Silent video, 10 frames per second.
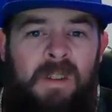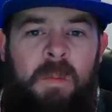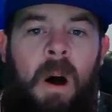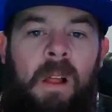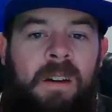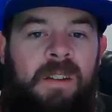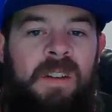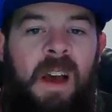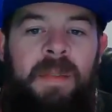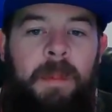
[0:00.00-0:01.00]
Smaller
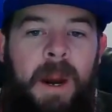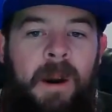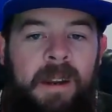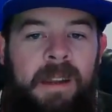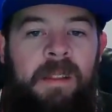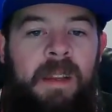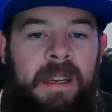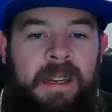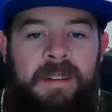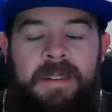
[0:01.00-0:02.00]
South American
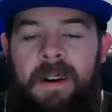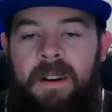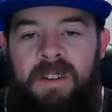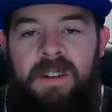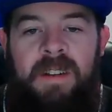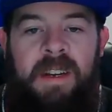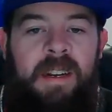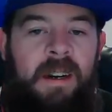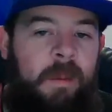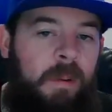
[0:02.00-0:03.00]
leagues,
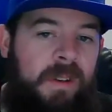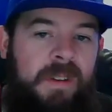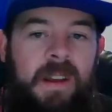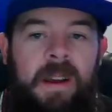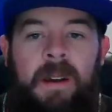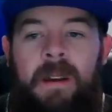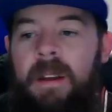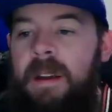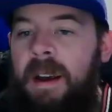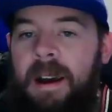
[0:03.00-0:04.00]
Argentina, Brazil,
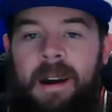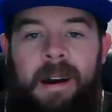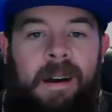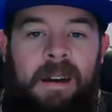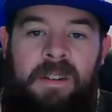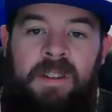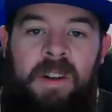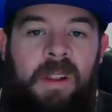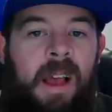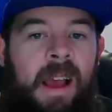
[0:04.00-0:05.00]

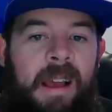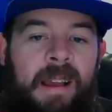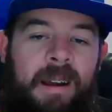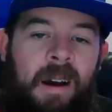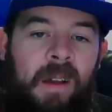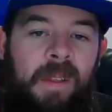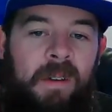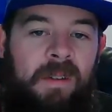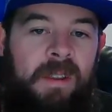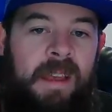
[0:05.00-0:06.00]
Chile, all
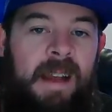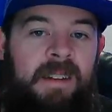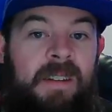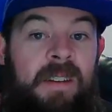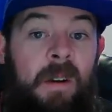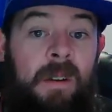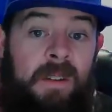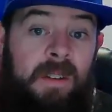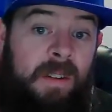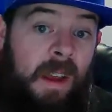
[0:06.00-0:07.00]
those, that
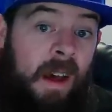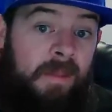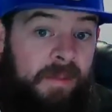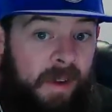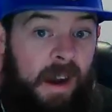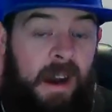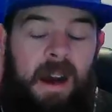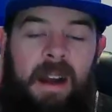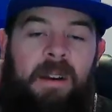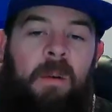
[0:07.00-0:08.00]
stuff.
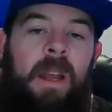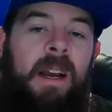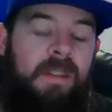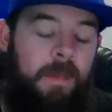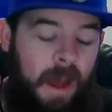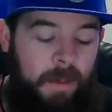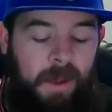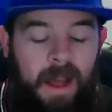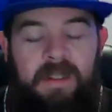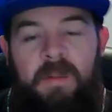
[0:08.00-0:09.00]
I know we had some
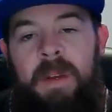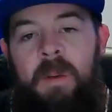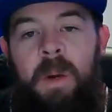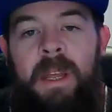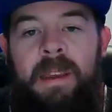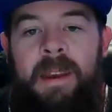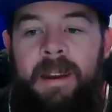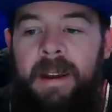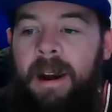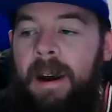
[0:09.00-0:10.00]
MLS midweek.
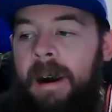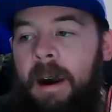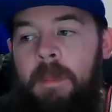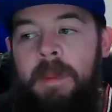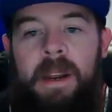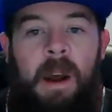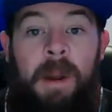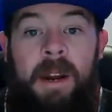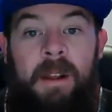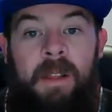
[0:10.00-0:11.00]
And I'm
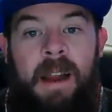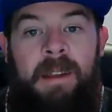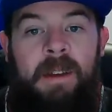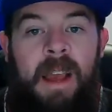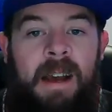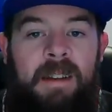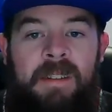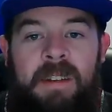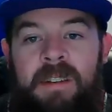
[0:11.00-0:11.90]
not going to lie to you guys.